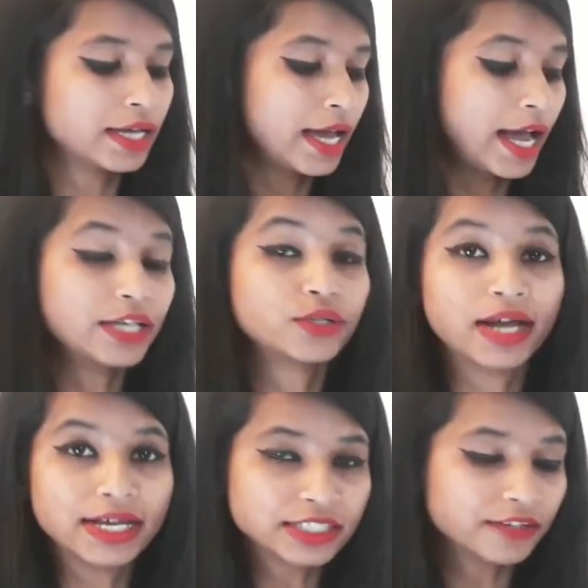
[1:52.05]
And your
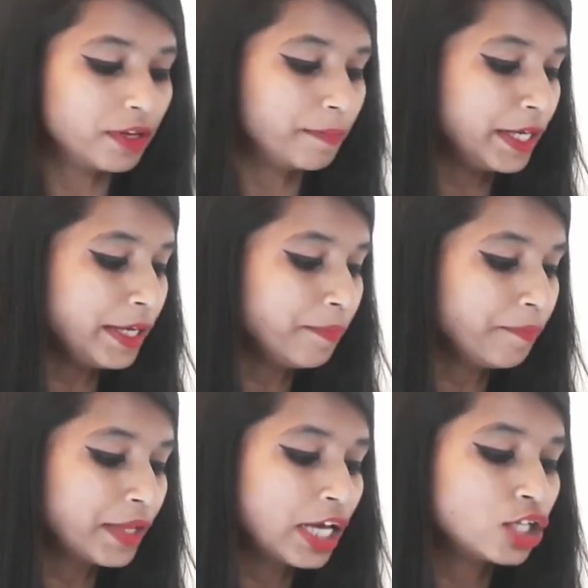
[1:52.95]
answer will be,
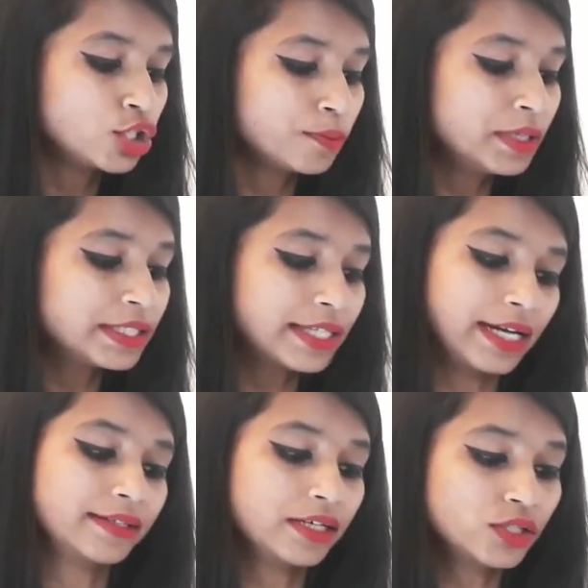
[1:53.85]
Jumman
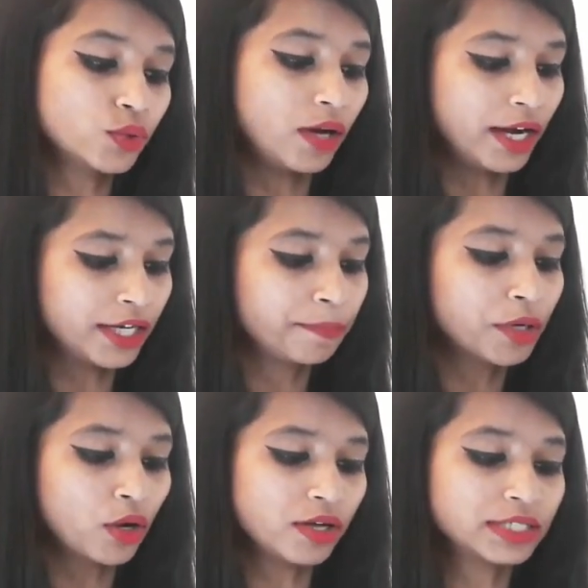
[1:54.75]
said this to aunt
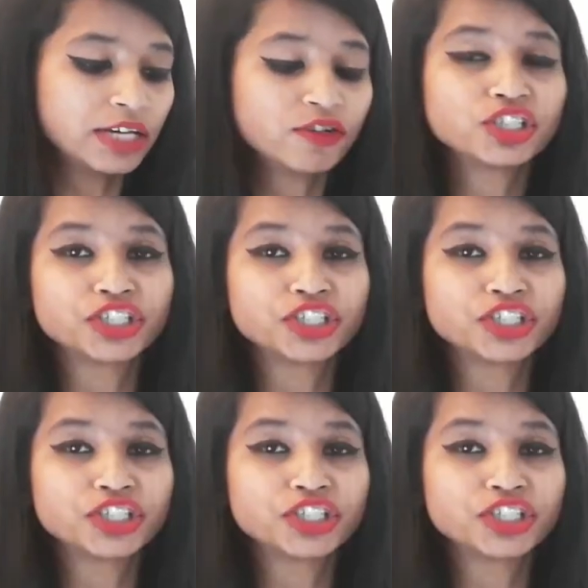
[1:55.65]
because he was